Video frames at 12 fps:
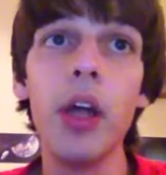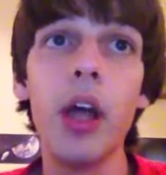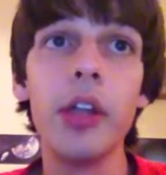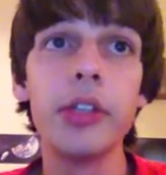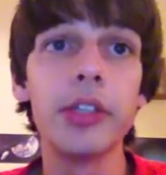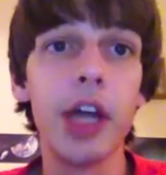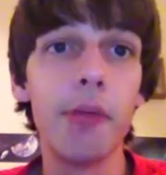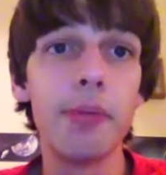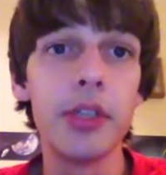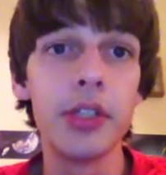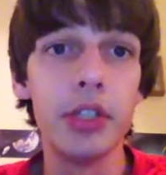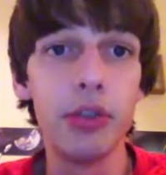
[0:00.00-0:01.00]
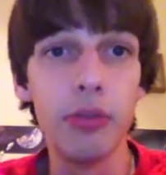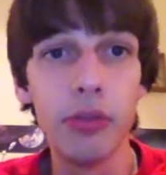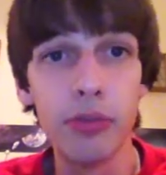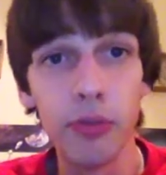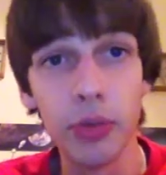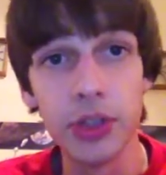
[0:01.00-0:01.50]
other topics
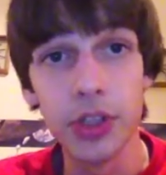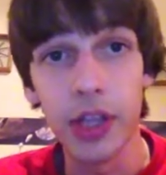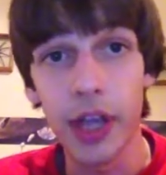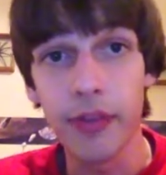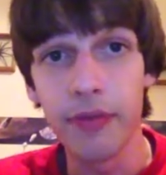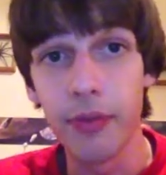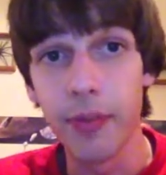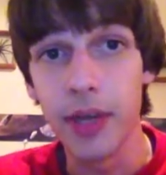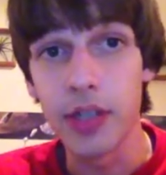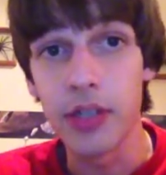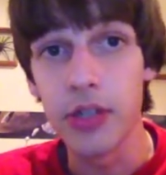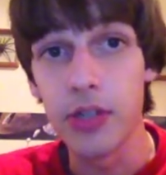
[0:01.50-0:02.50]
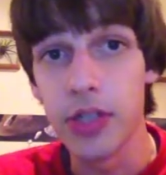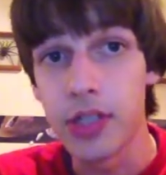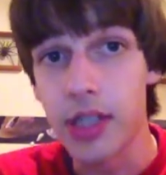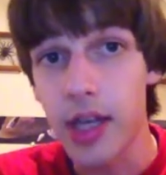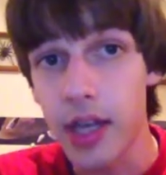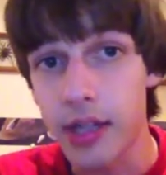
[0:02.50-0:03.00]
would you like for me to
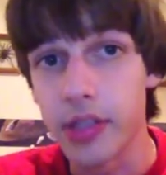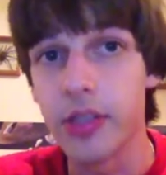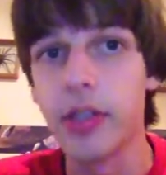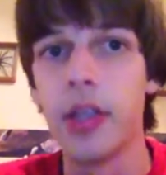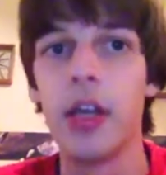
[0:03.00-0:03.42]
discuss?